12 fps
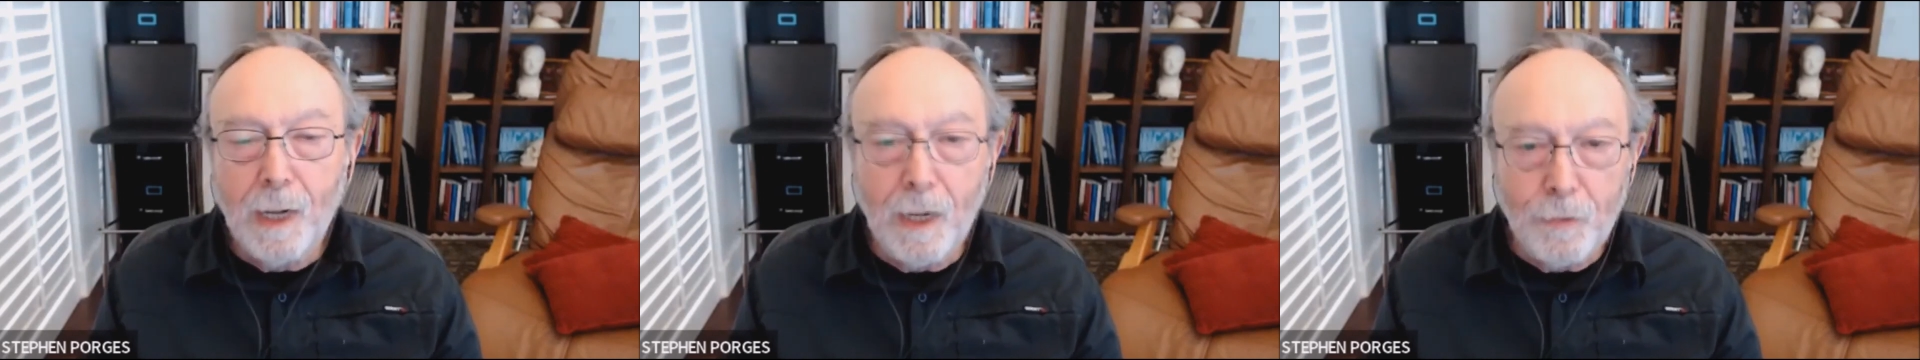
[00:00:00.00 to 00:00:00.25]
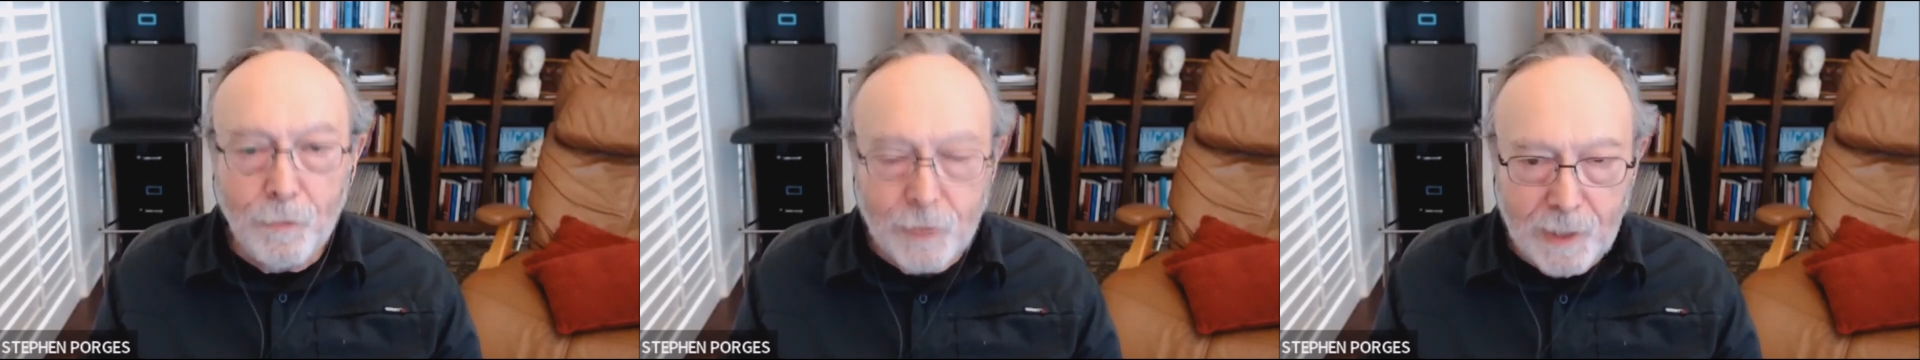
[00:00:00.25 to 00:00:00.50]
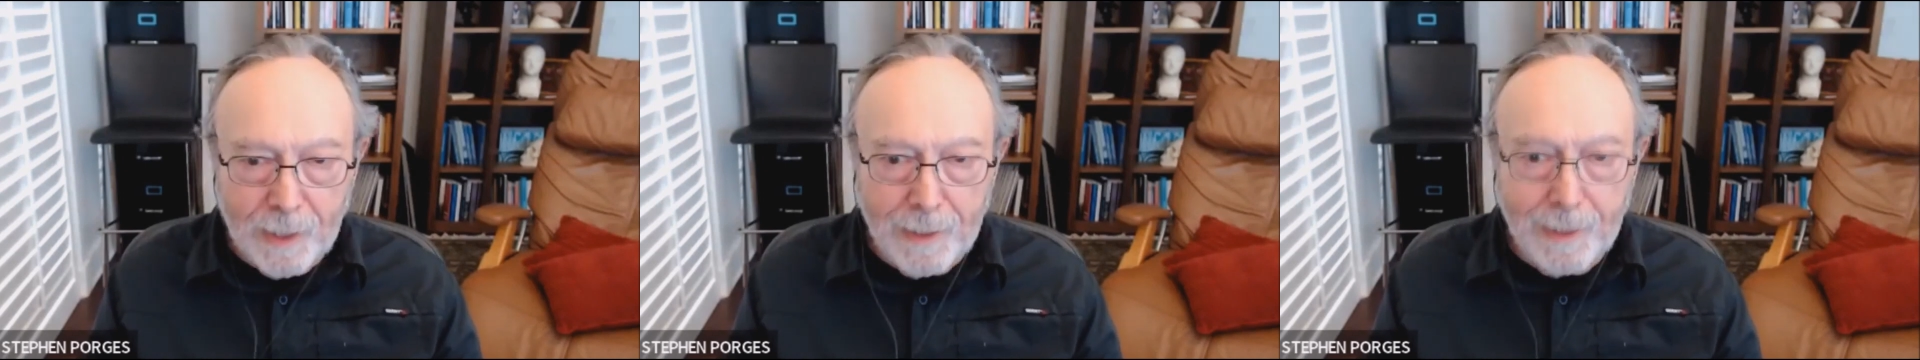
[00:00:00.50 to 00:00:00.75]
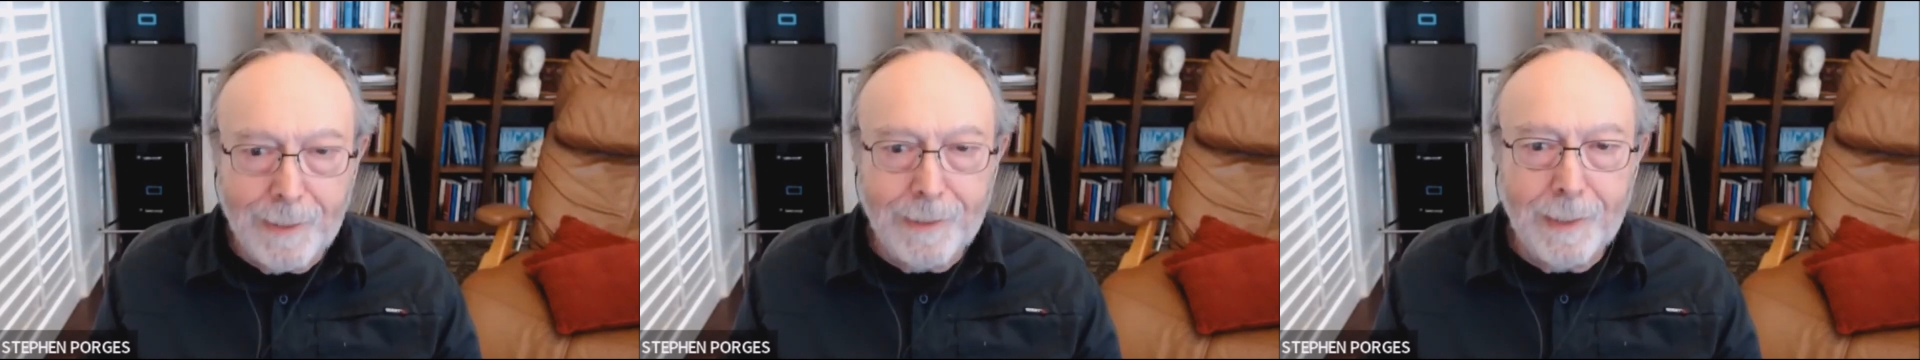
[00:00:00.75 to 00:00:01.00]

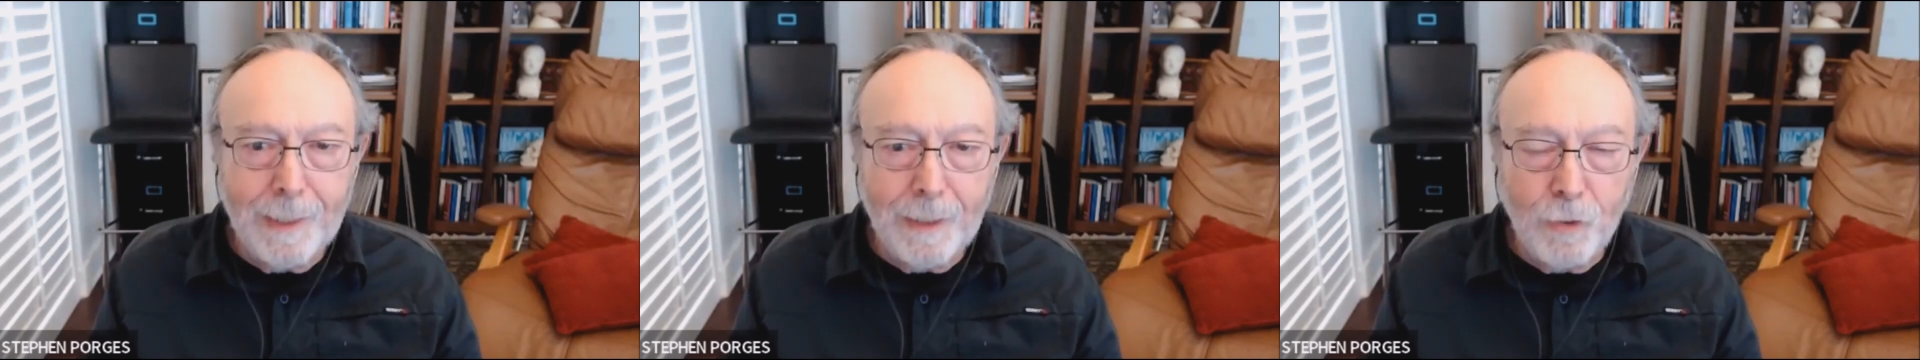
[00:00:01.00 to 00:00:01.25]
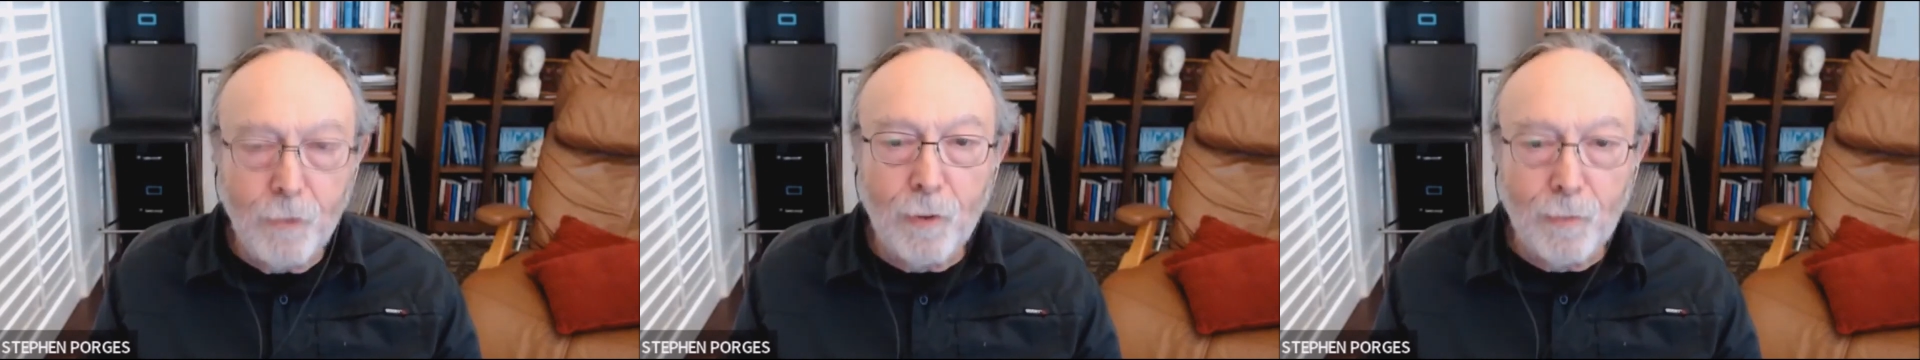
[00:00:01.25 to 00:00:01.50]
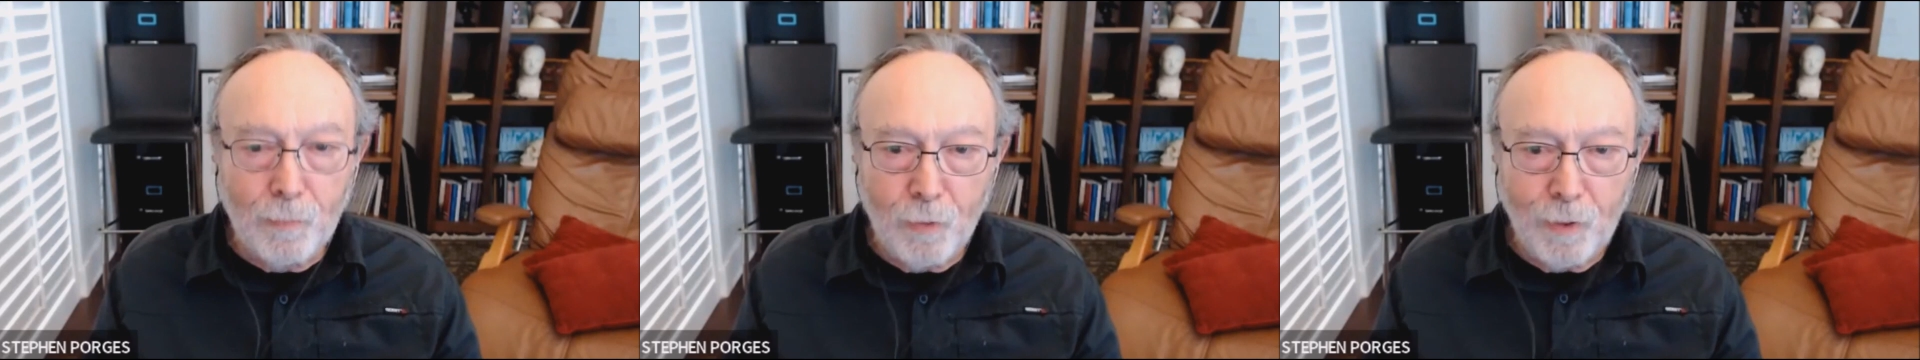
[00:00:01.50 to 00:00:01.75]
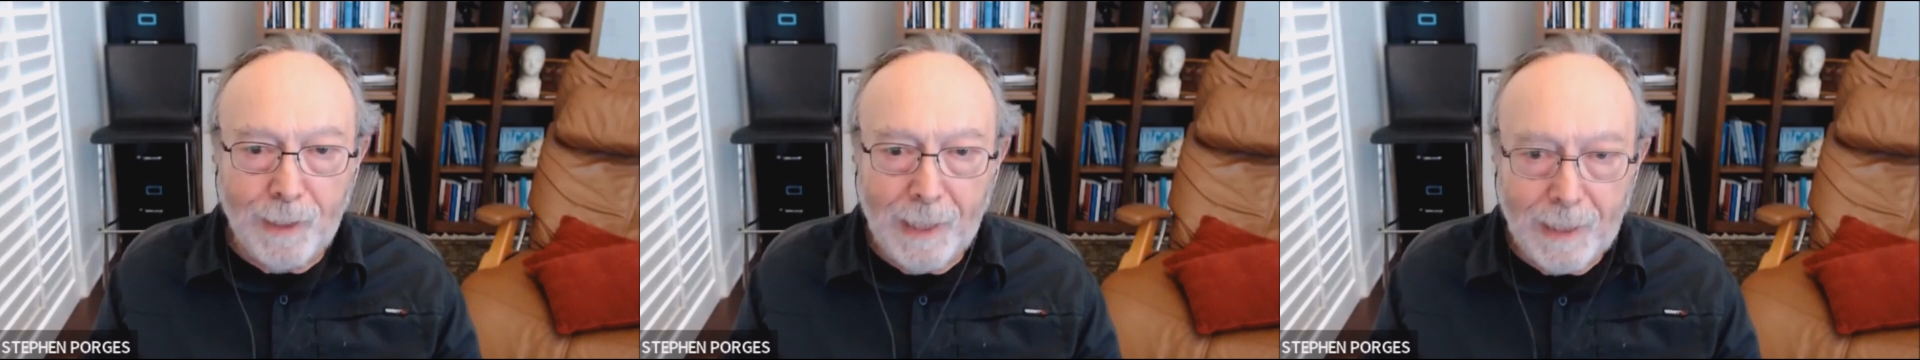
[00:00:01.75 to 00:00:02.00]
understanding that you are
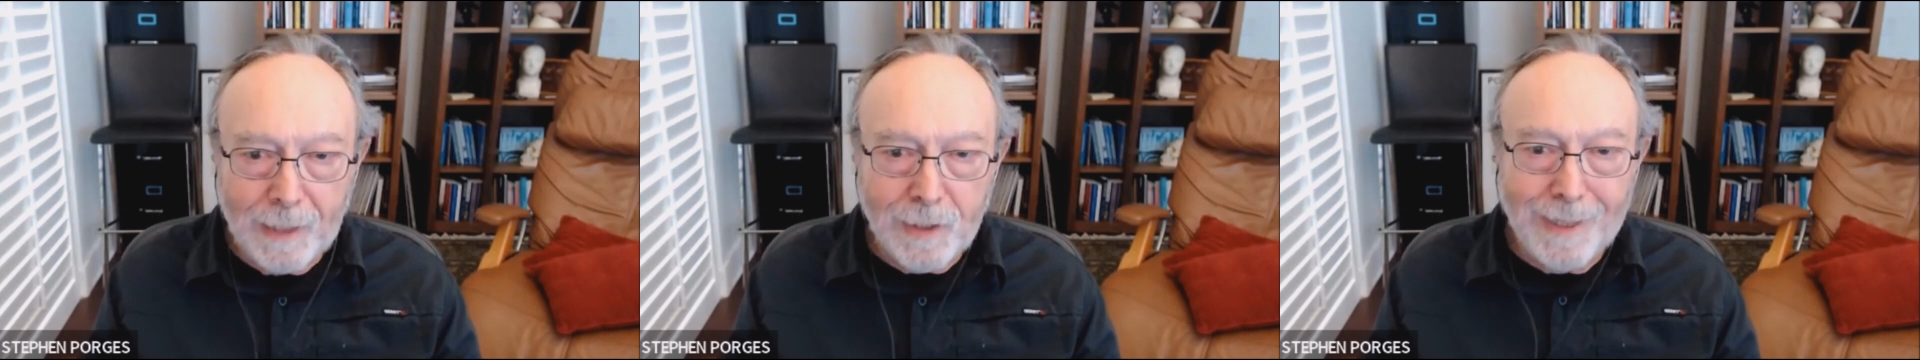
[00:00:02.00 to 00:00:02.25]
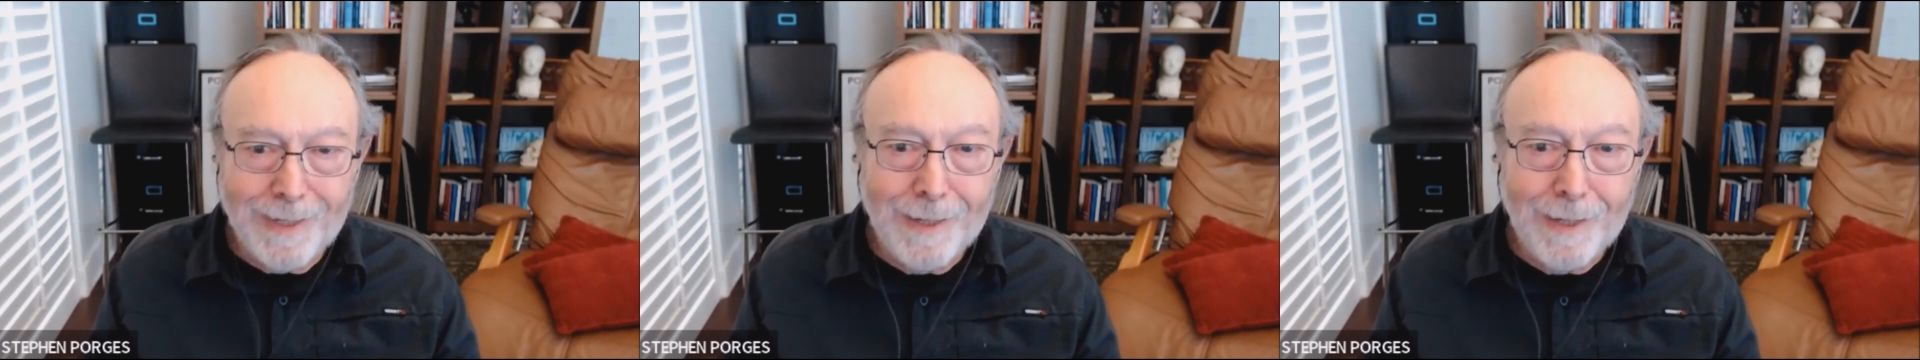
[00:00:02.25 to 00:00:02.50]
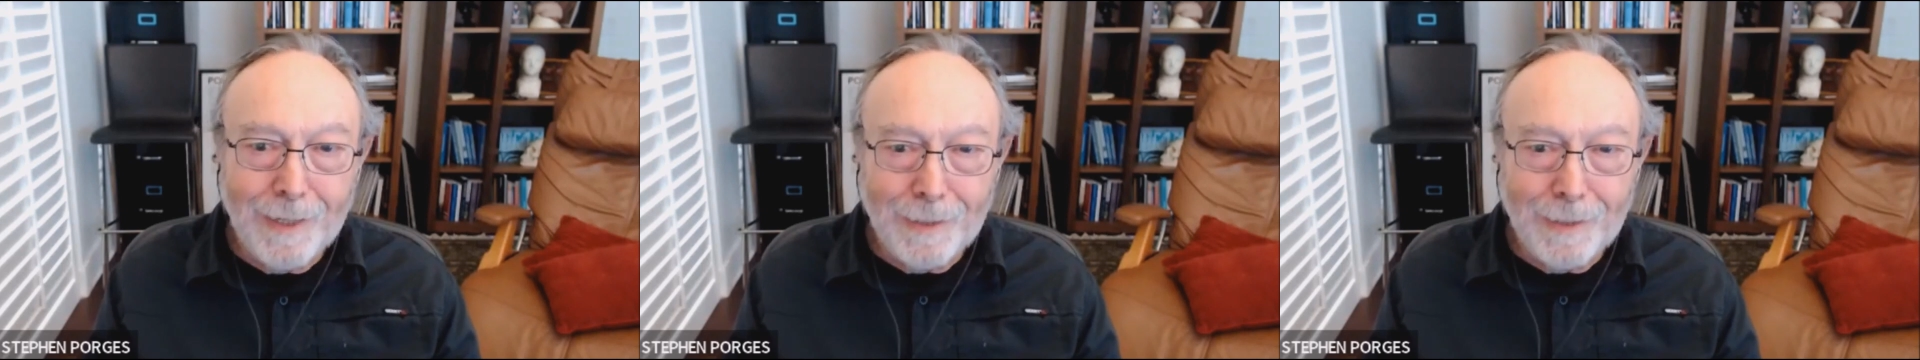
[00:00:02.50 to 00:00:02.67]
broadcasting